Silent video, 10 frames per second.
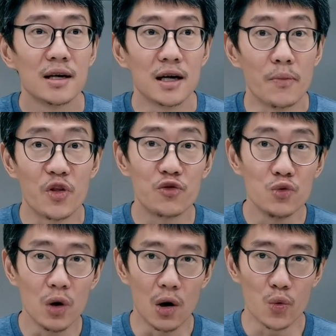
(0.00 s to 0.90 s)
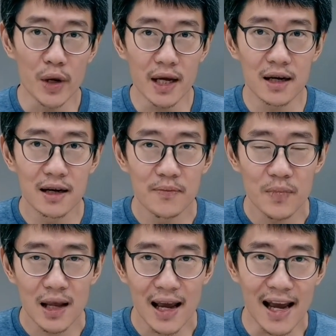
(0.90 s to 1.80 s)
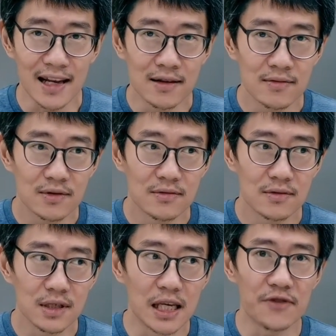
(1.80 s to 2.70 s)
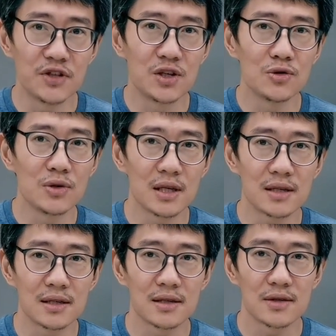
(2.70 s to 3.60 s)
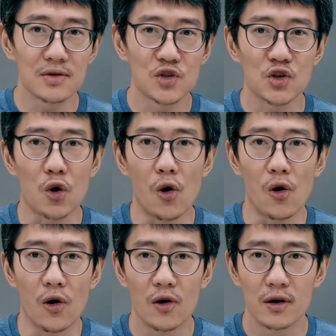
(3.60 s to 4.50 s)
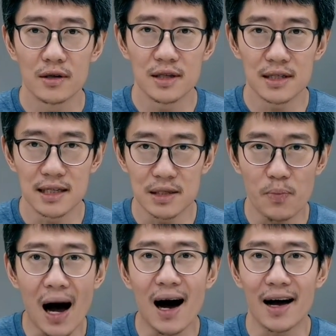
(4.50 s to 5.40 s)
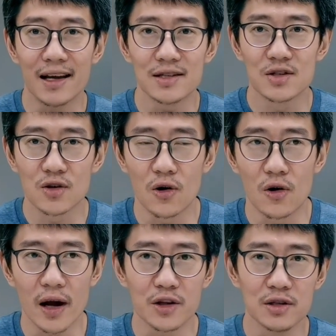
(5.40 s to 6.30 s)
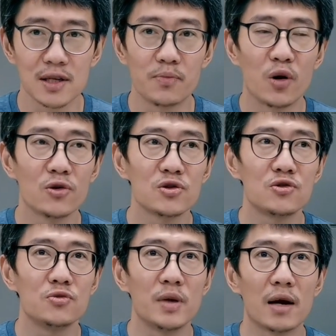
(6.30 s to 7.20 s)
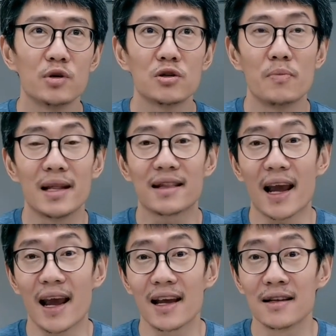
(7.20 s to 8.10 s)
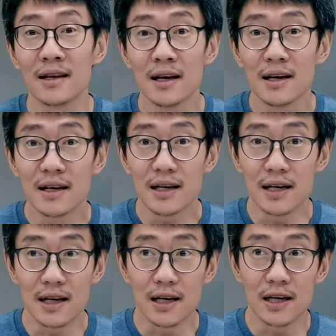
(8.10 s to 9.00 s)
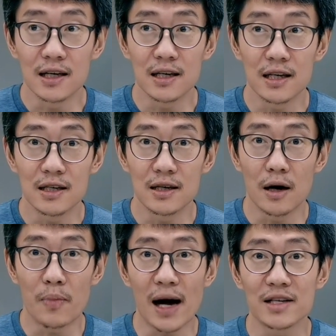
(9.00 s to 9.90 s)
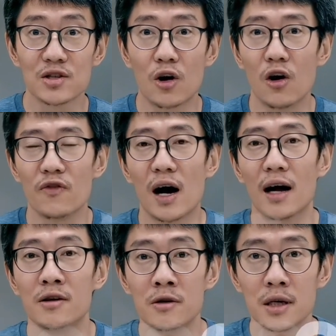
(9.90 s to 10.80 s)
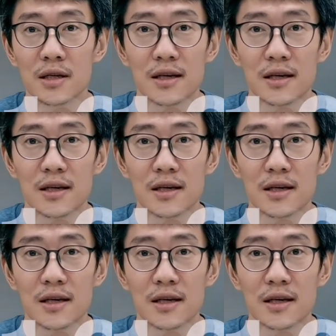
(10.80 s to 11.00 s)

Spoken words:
through a week and gives you this score, this Pi score, and you're supposed to be able to maintain a Pi score of 100